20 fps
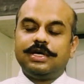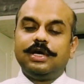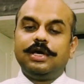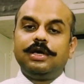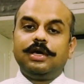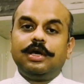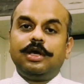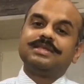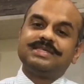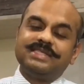
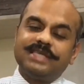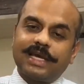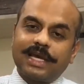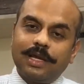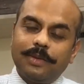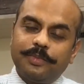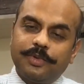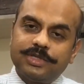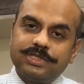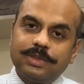The second
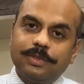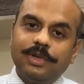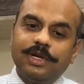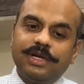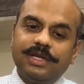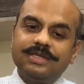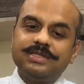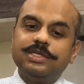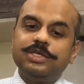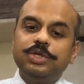possibility
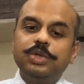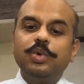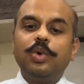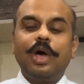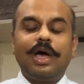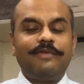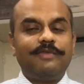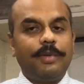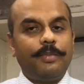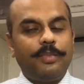is you have
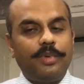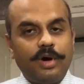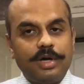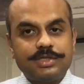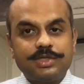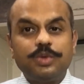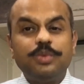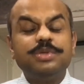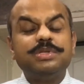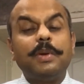a boss
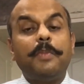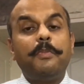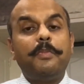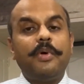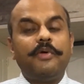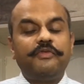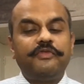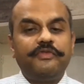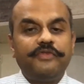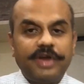who's a
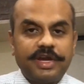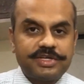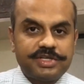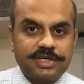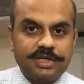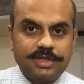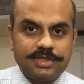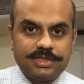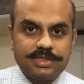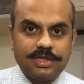
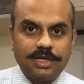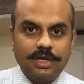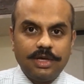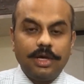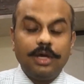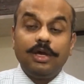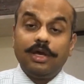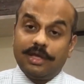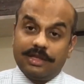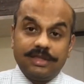perfectionist.
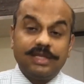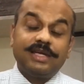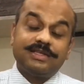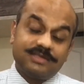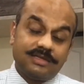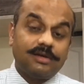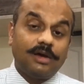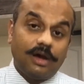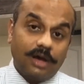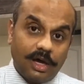That's
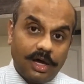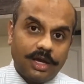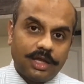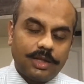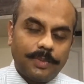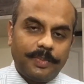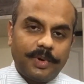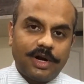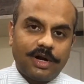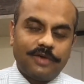another
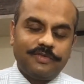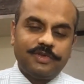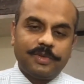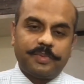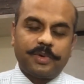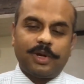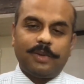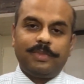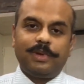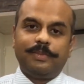part of the
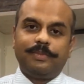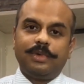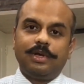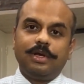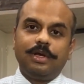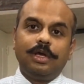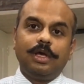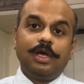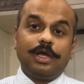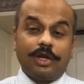problem.
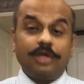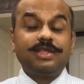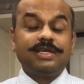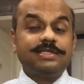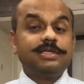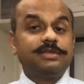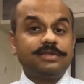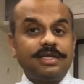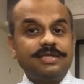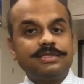Now,
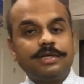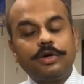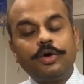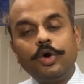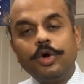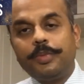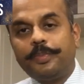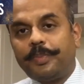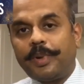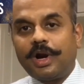there's a
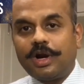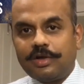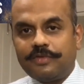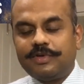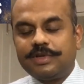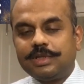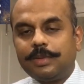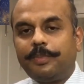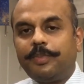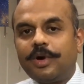good part of it. The
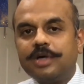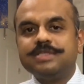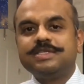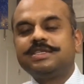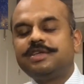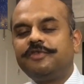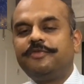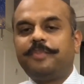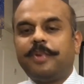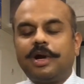
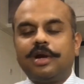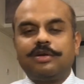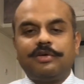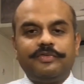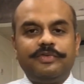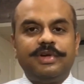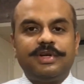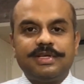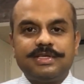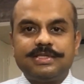positive part of it
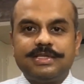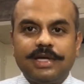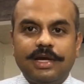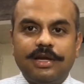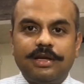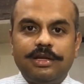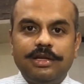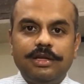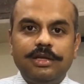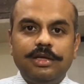is that
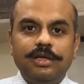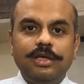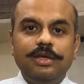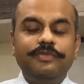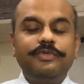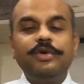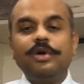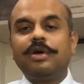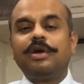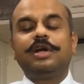if you
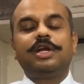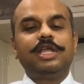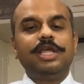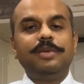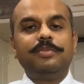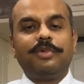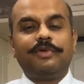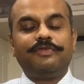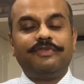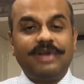are a team
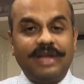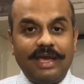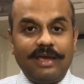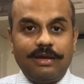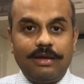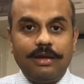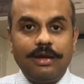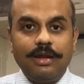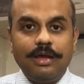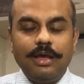of 10
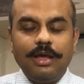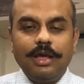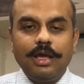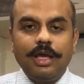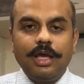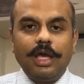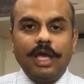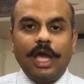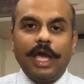and